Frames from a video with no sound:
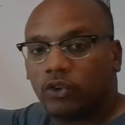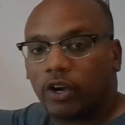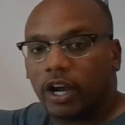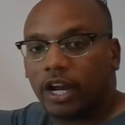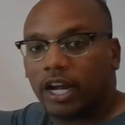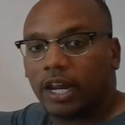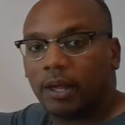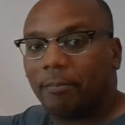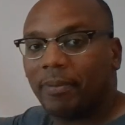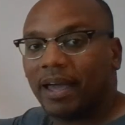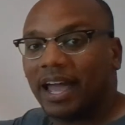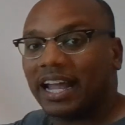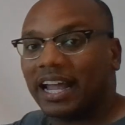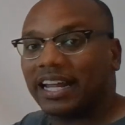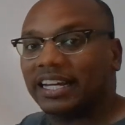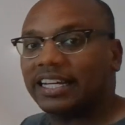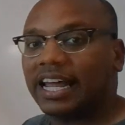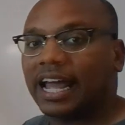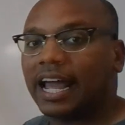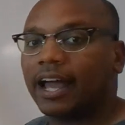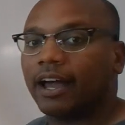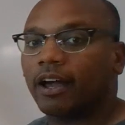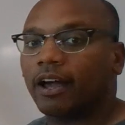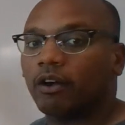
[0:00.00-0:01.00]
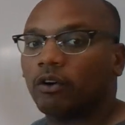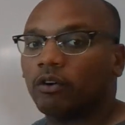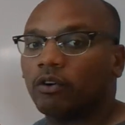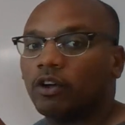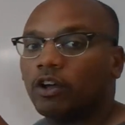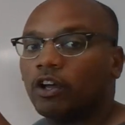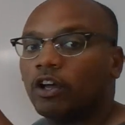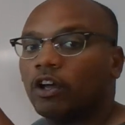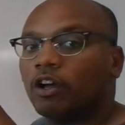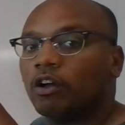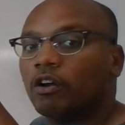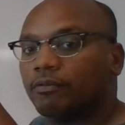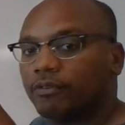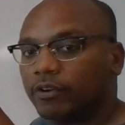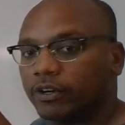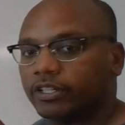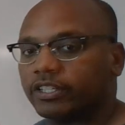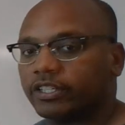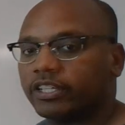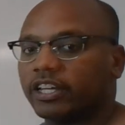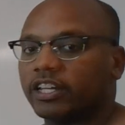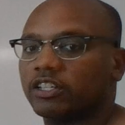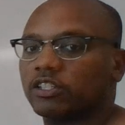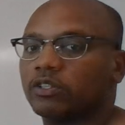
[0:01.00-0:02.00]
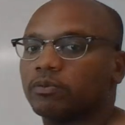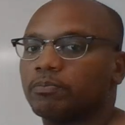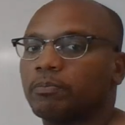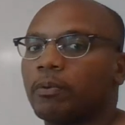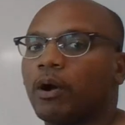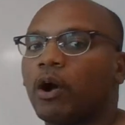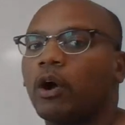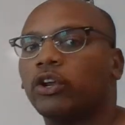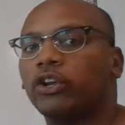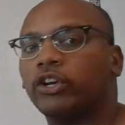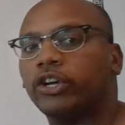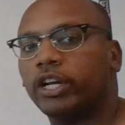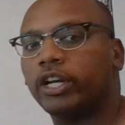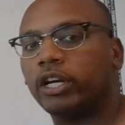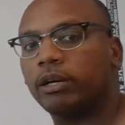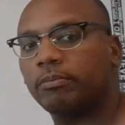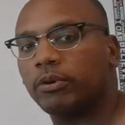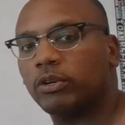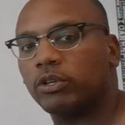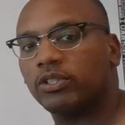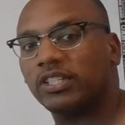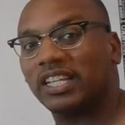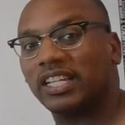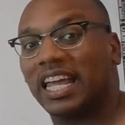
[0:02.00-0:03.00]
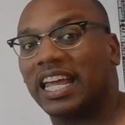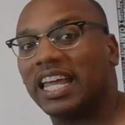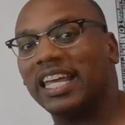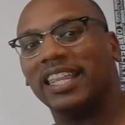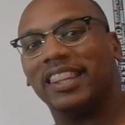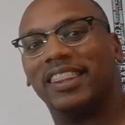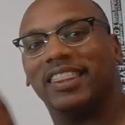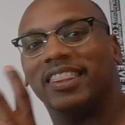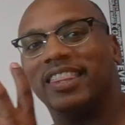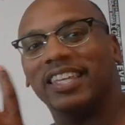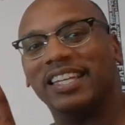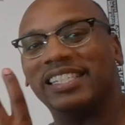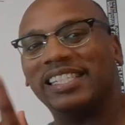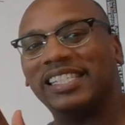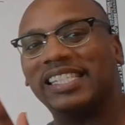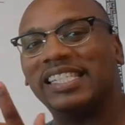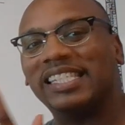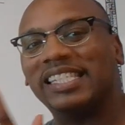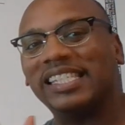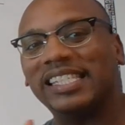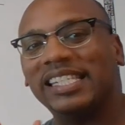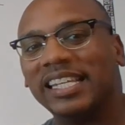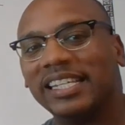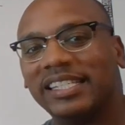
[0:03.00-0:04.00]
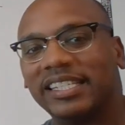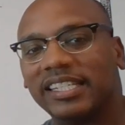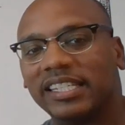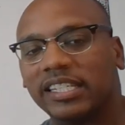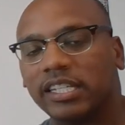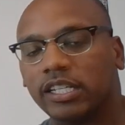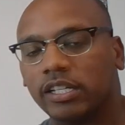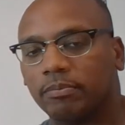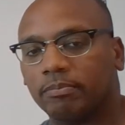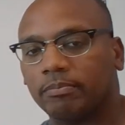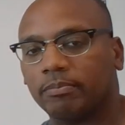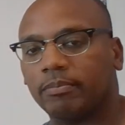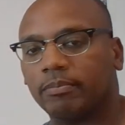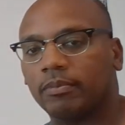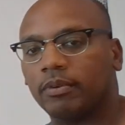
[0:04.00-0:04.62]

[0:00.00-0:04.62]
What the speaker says: traded back down for 10 smaller numbers in this system,